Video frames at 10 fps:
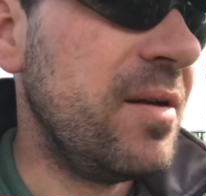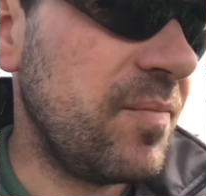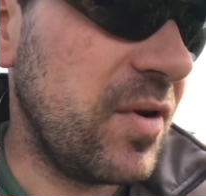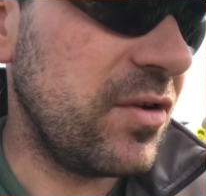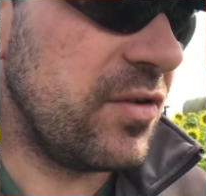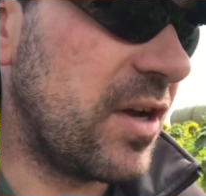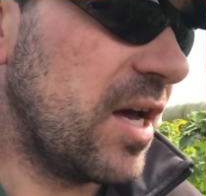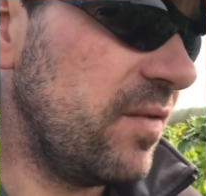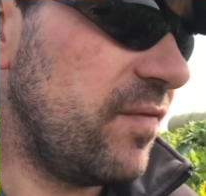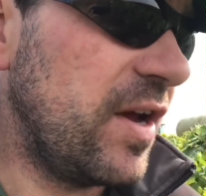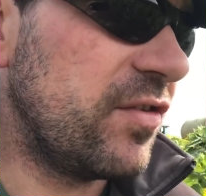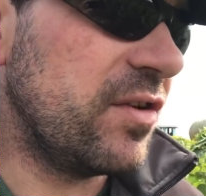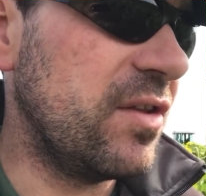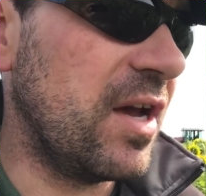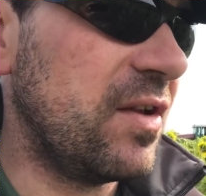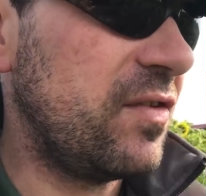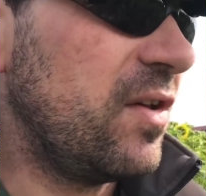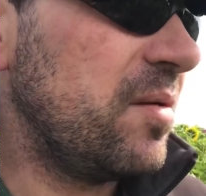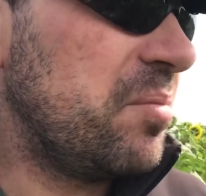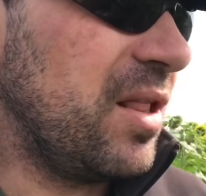But there's a gut infection that
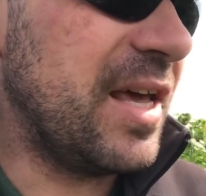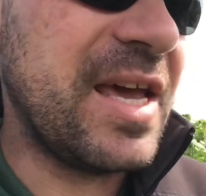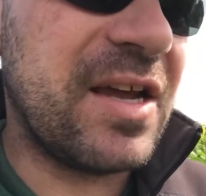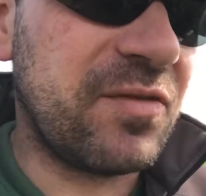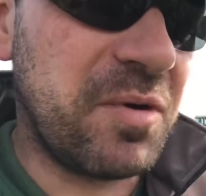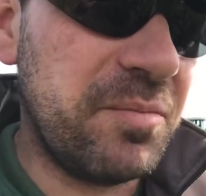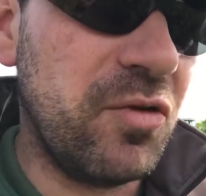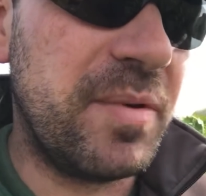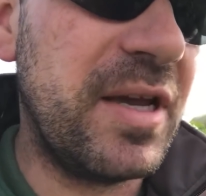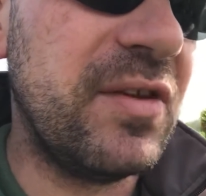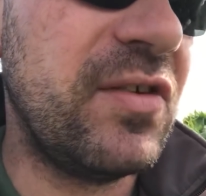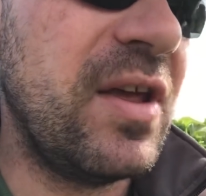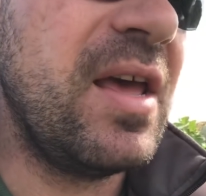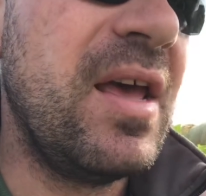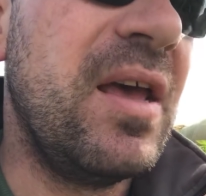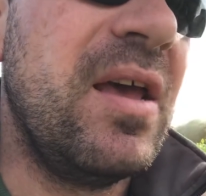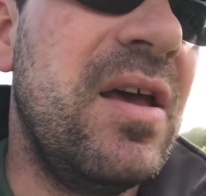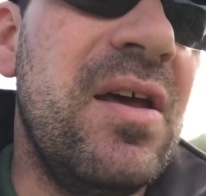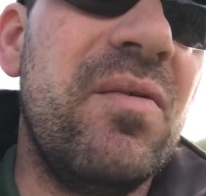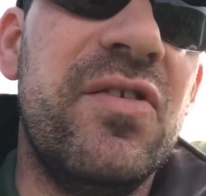plagues bumblebees,
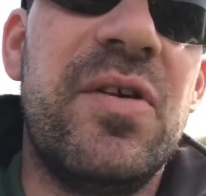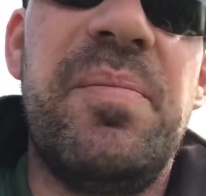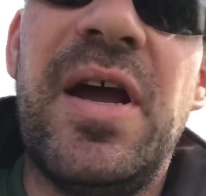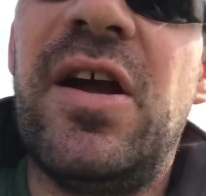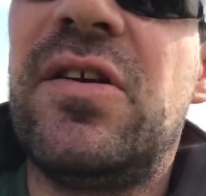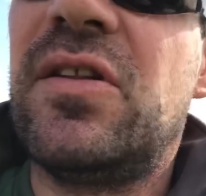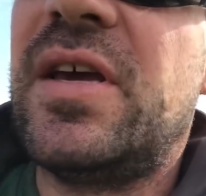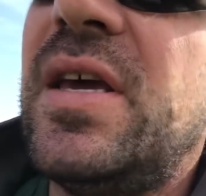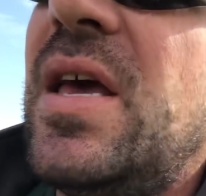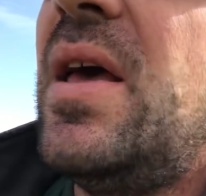which apparently